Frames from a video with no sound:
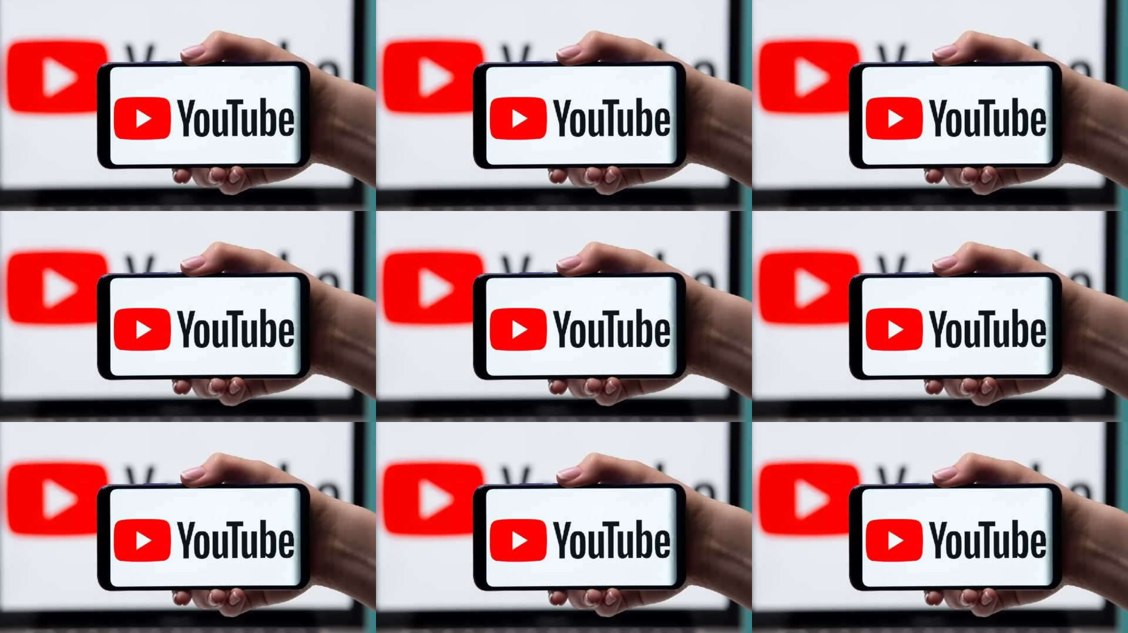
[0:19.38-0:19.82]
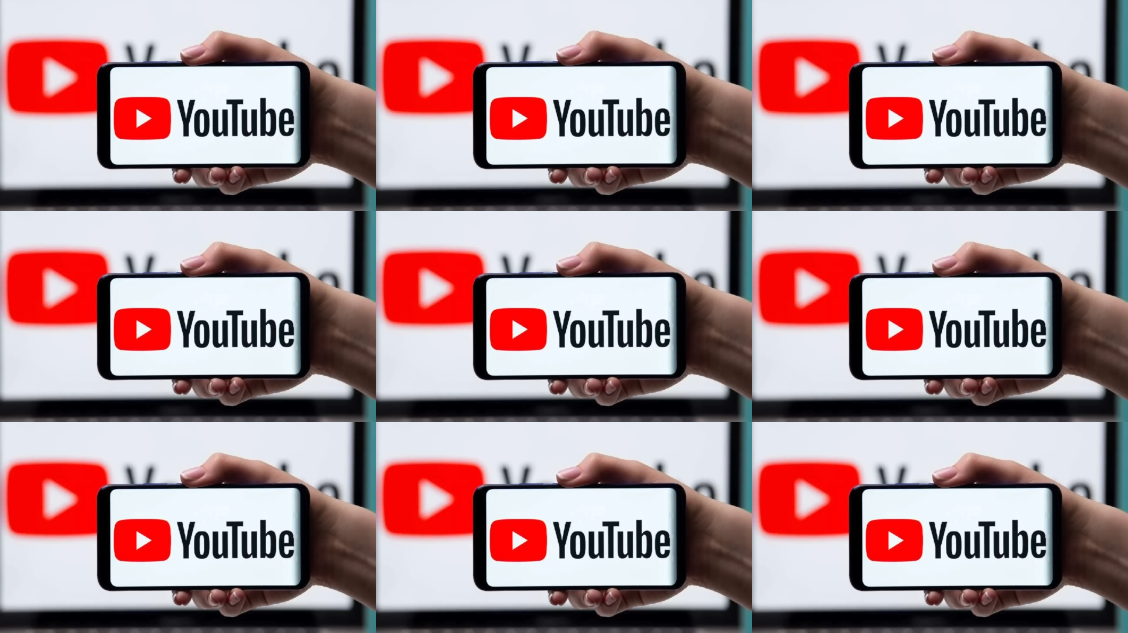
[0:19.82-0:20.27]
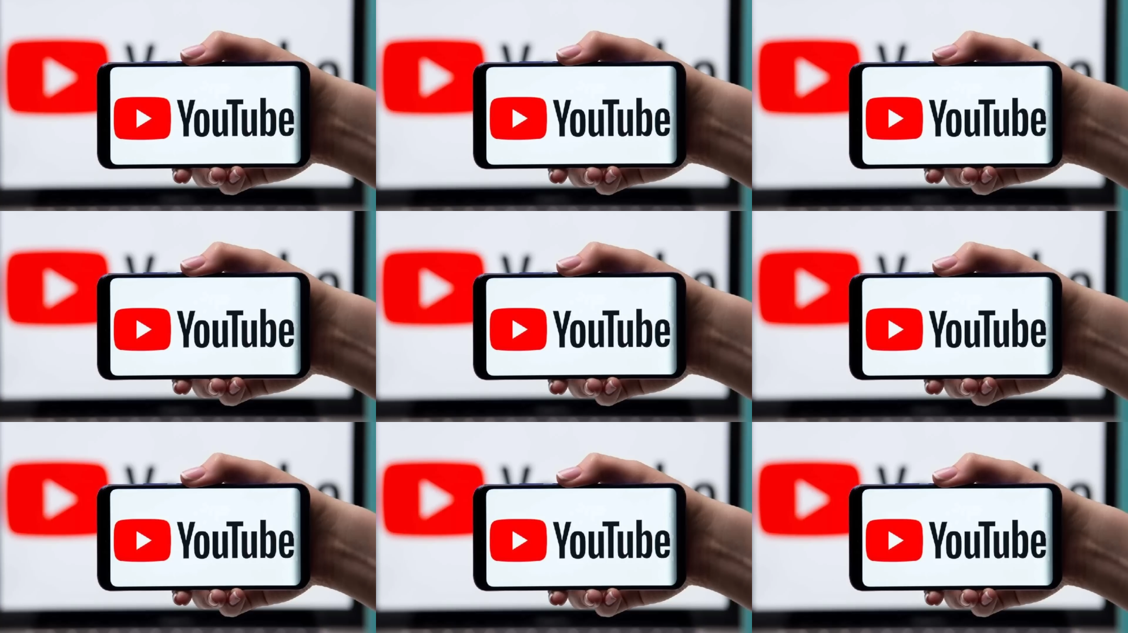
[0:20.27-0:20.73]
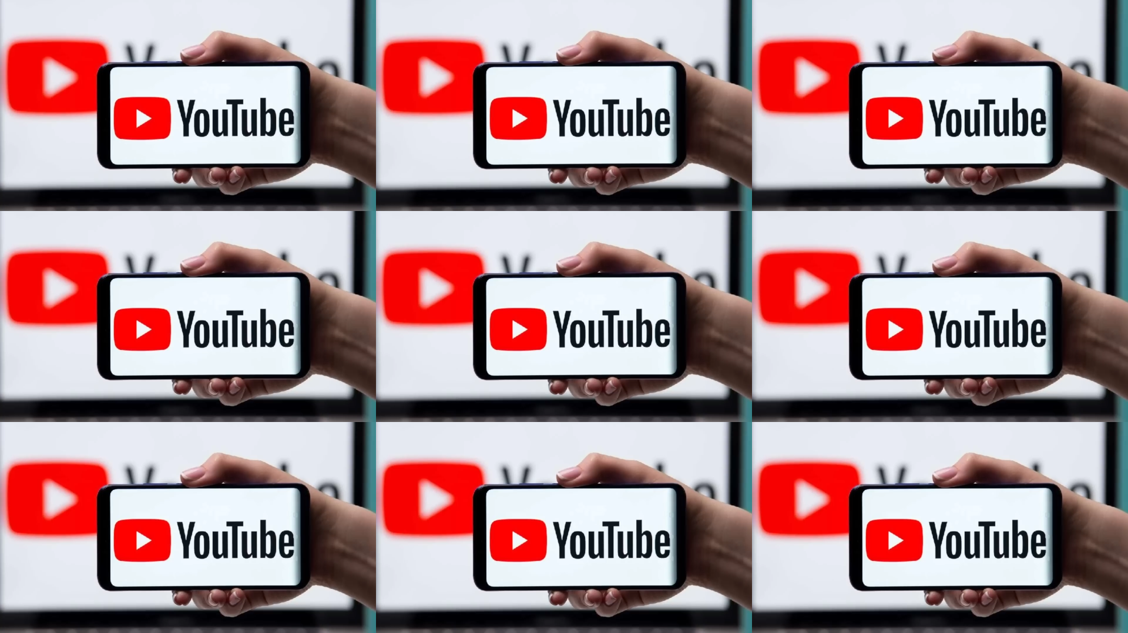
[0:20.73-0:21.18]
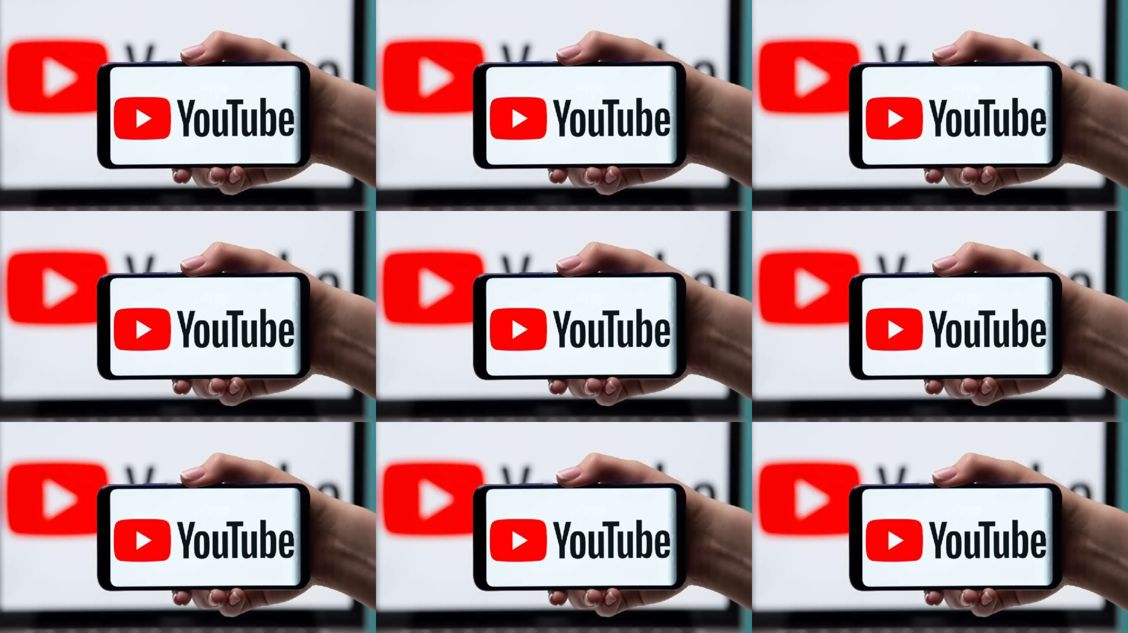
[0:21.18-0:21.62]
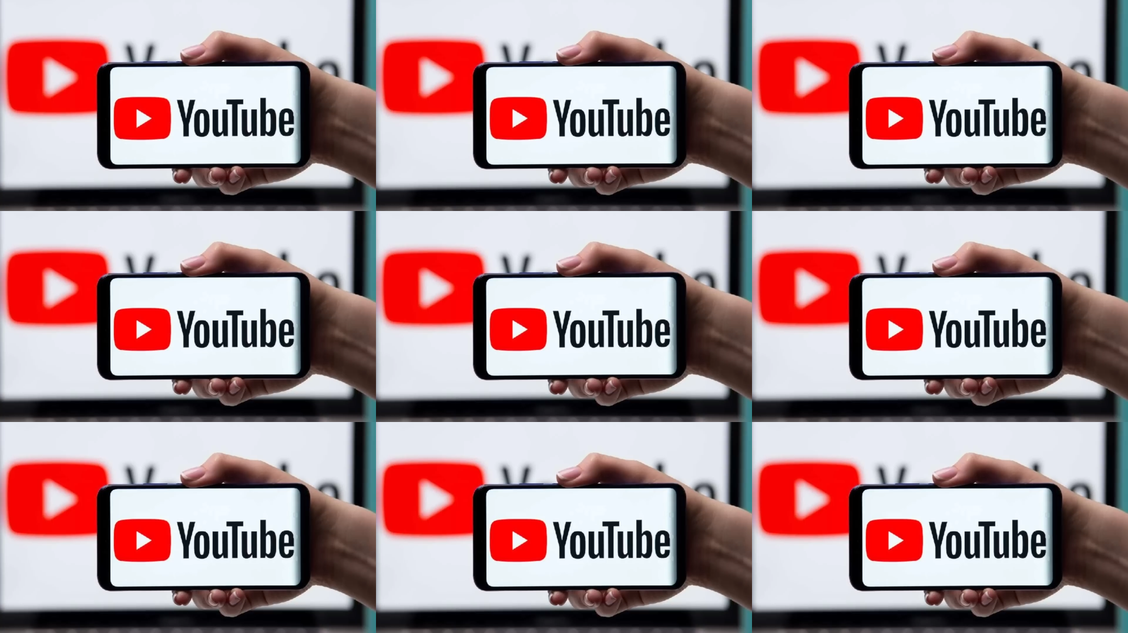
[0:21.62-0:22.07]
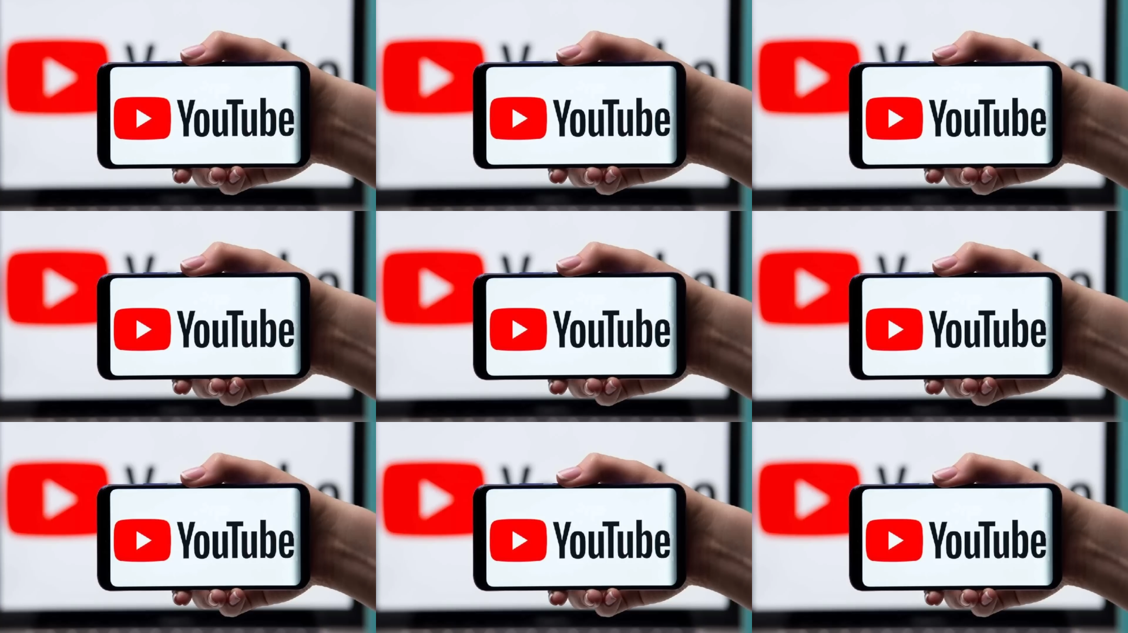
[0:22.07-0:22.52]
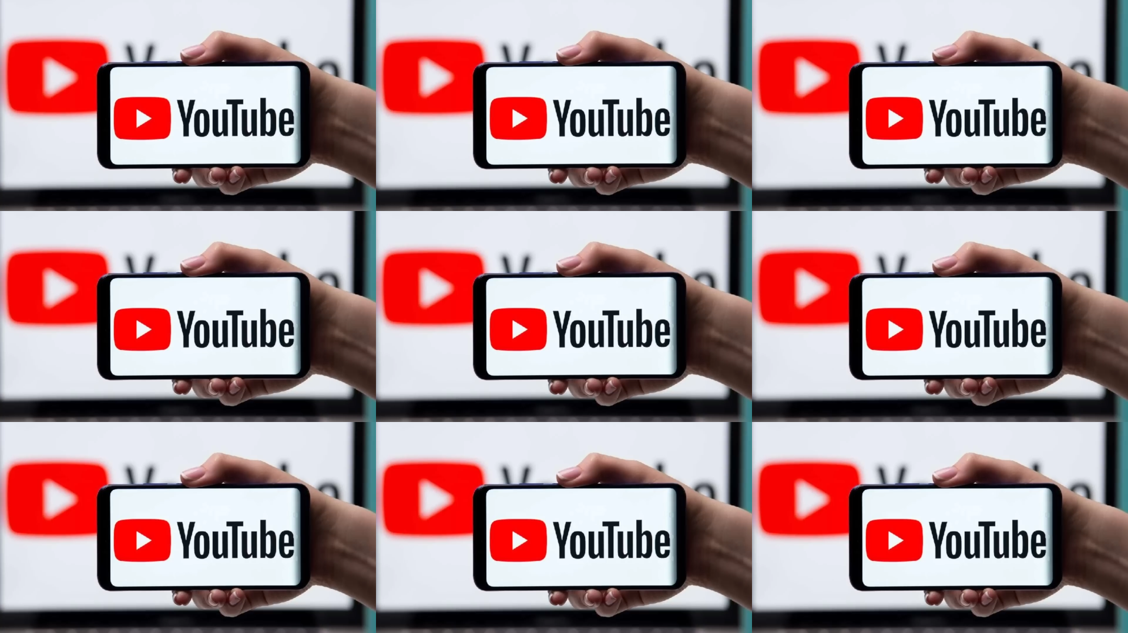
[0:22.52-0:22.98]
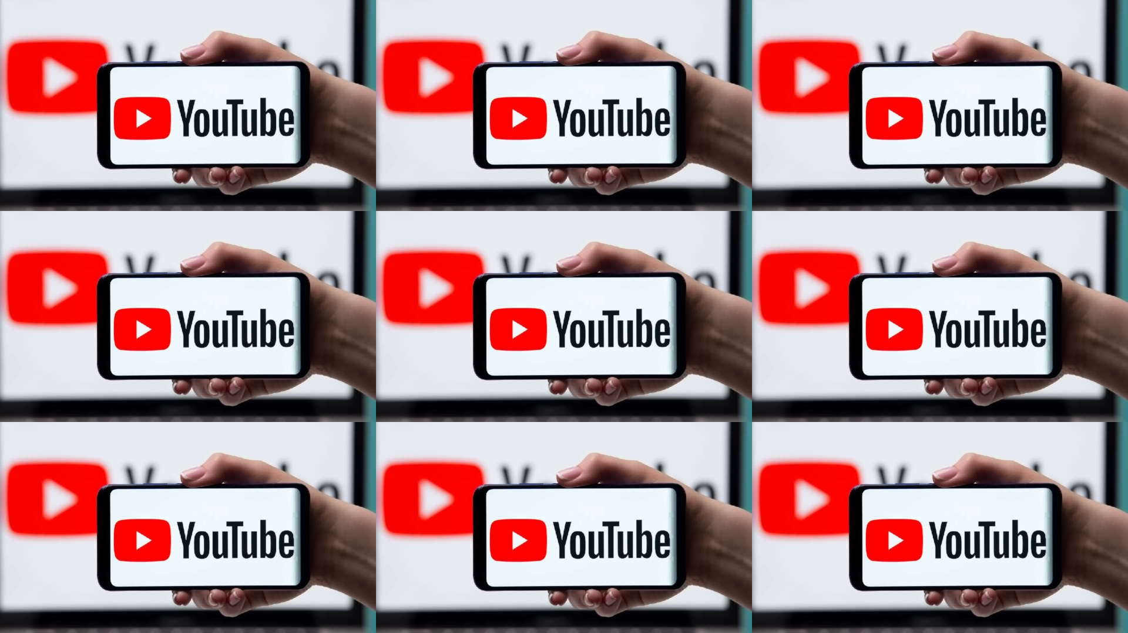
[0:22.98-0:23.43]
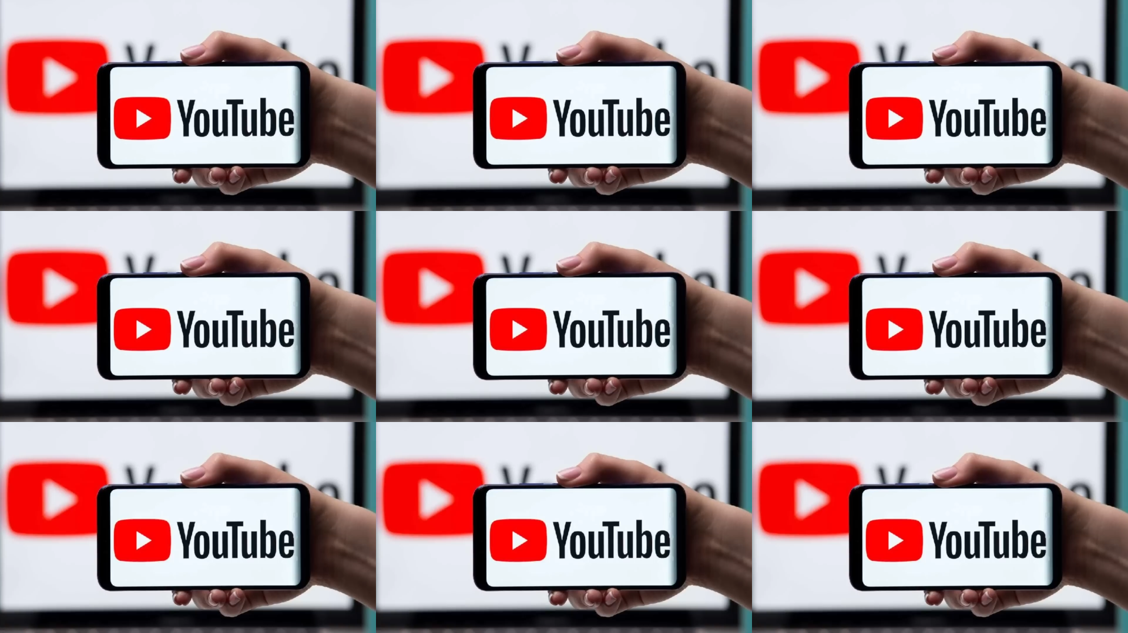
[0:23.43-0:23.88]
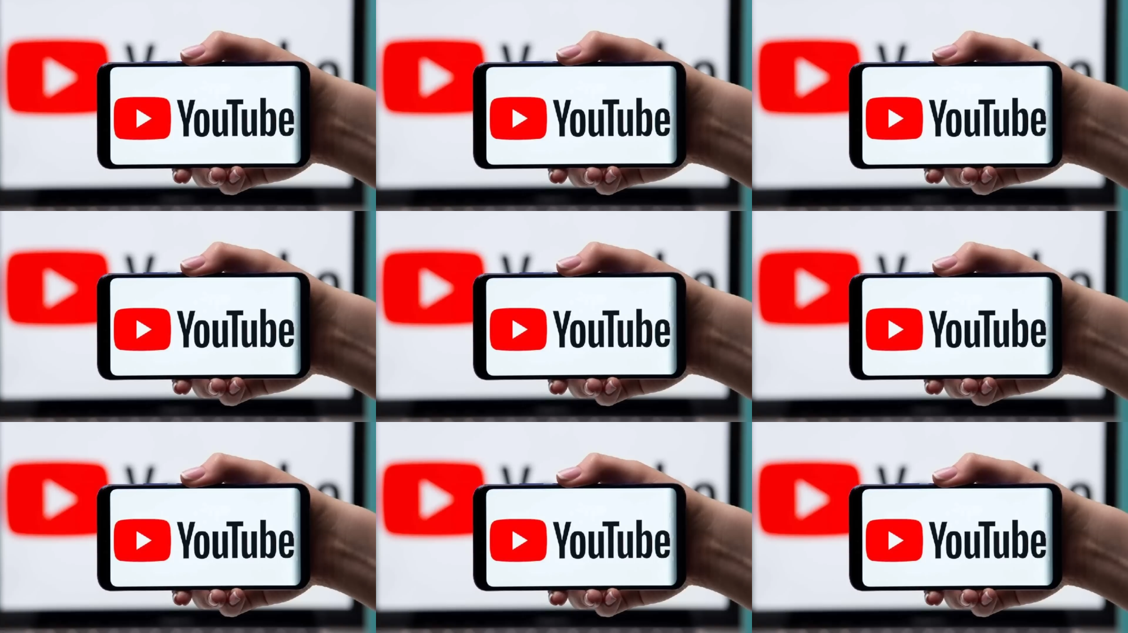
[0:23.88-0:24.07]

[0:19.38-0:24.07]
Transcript: [unreadable: no face in view]